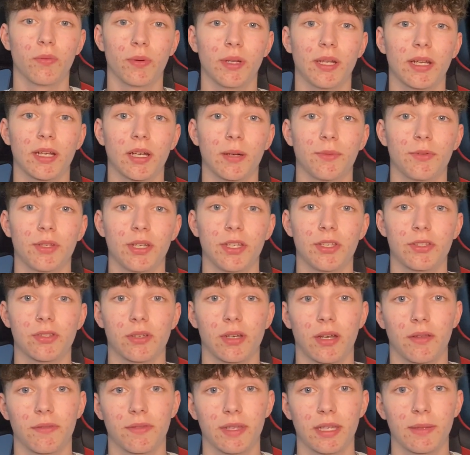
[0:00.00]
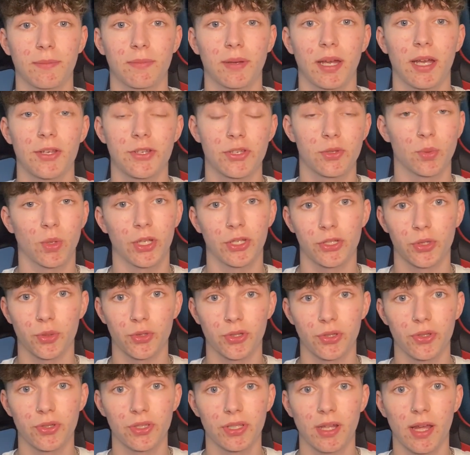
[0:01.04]
when they come to Instagram theme page, as well as your
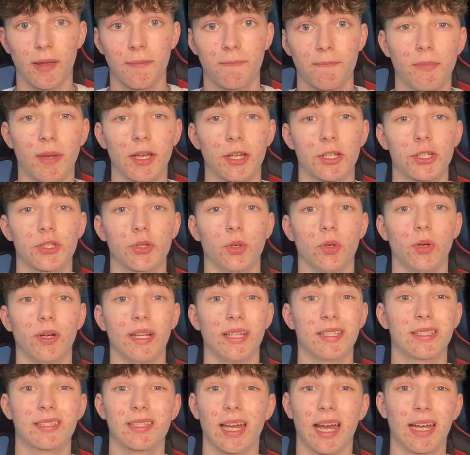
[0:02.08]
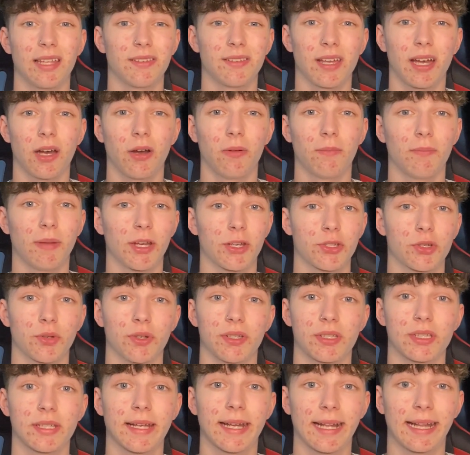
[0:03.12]
username. Make sure it stands out, make sure
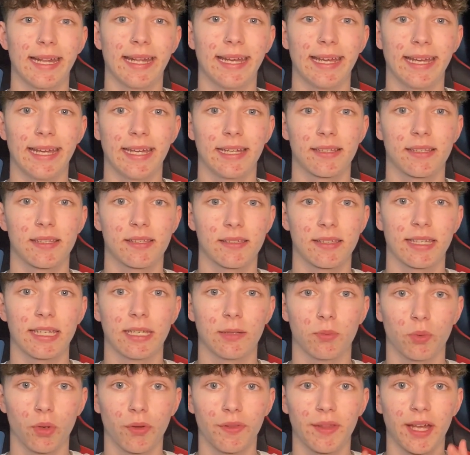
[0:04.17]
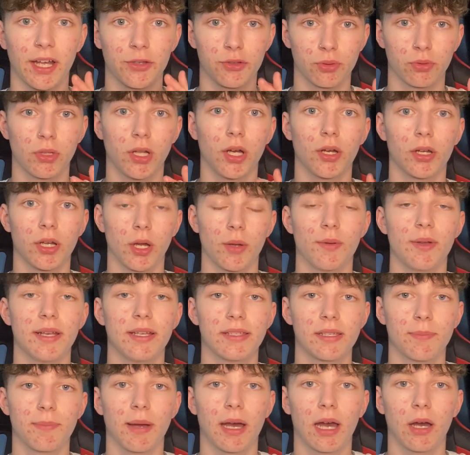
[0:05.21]
it's clear to see what the actual logo
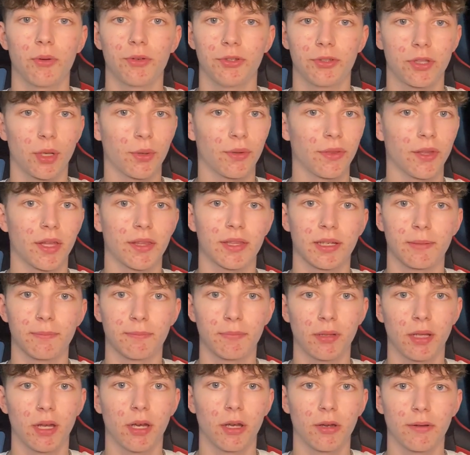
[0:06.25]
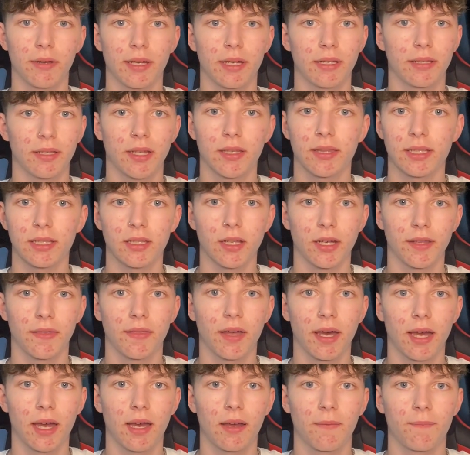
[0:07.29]
is about. You don't want nothing blurry, nothing like
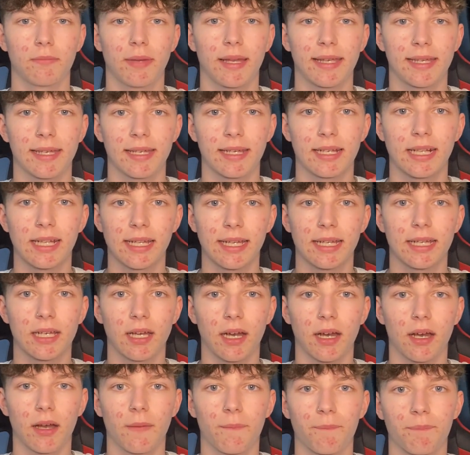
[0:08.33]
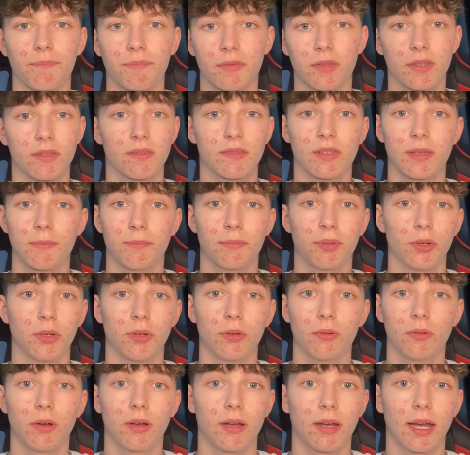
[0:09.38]
that. Make it clear cut,
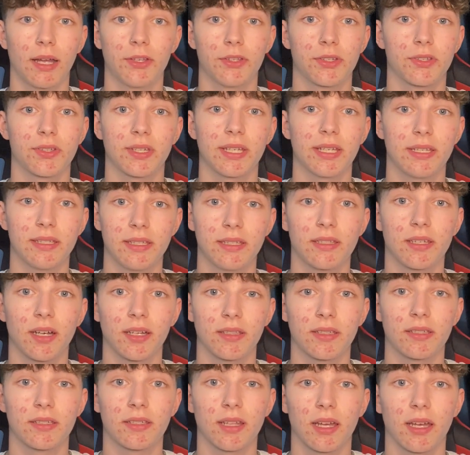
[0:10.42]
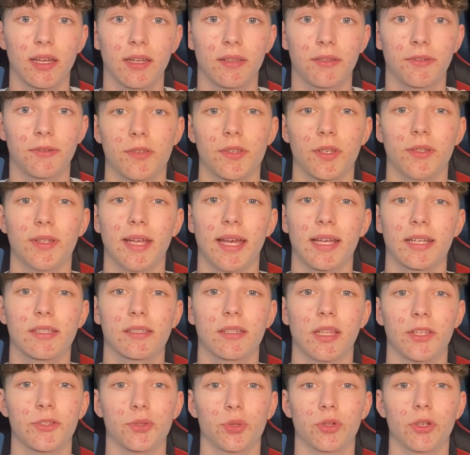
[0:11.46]
simple, and just easy to understand. So next,
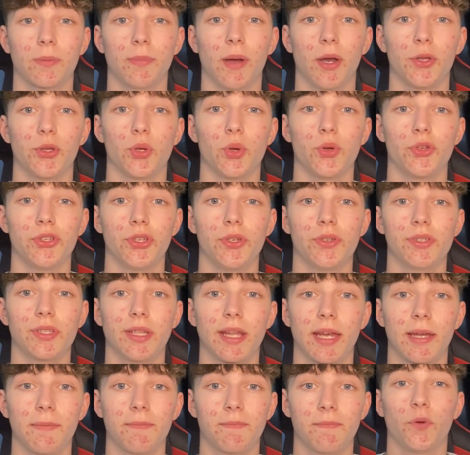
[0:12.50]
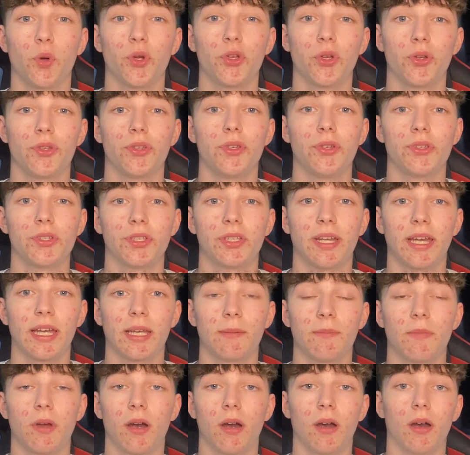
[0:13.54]
let's talk about your username. For your
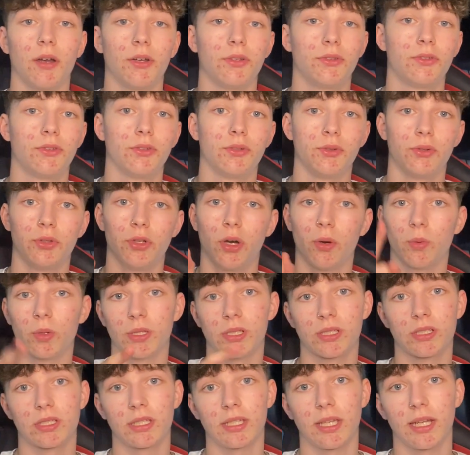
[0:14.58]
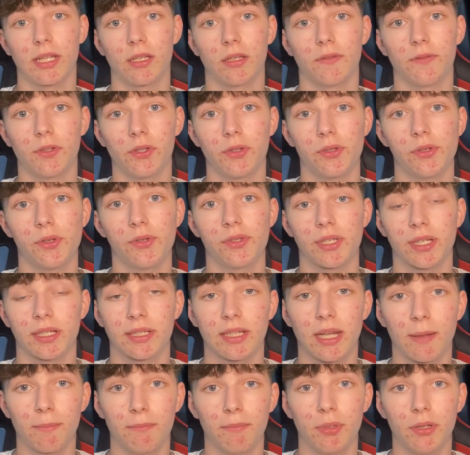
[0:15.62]
username, I do not want to see any of you using
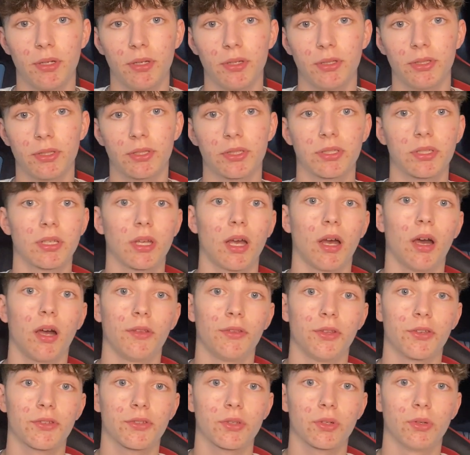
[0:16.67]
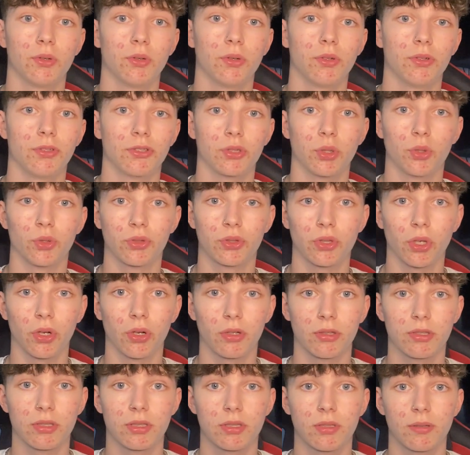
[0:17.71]
numbers, underscores, or
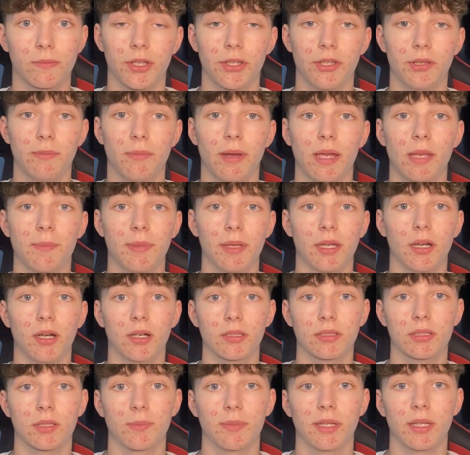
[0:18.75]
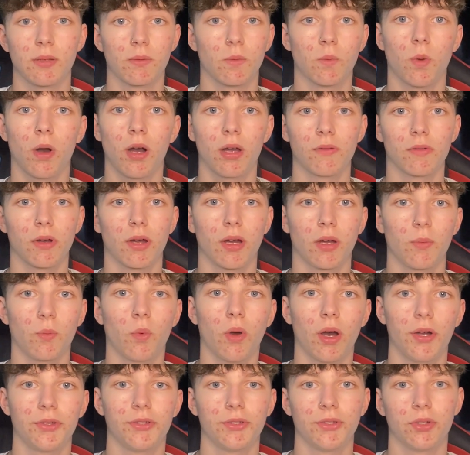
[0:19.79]
dots. And you may be asking me, why, Ryan,
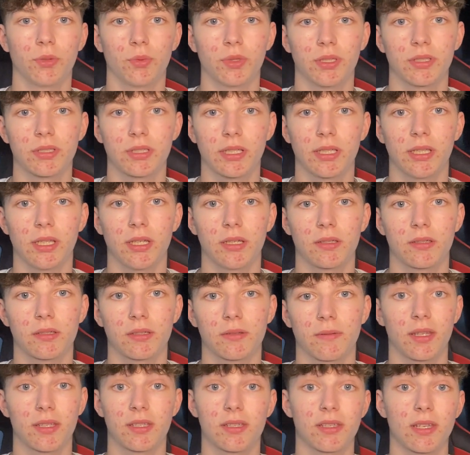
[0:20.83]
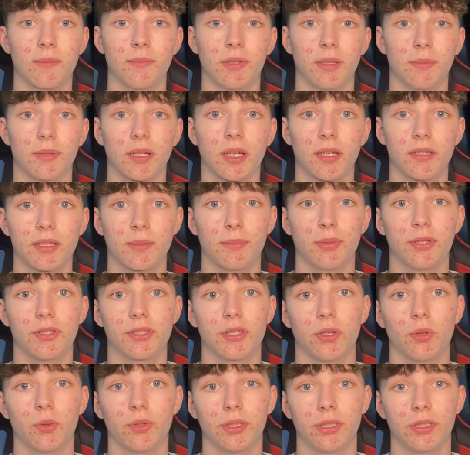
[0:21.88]
why do you not want to see this? This is simply because it puts
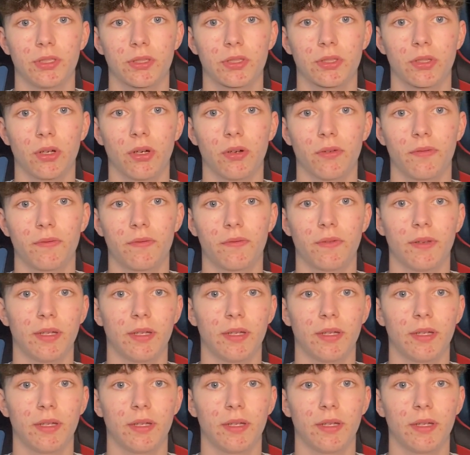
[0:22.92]
the audience off.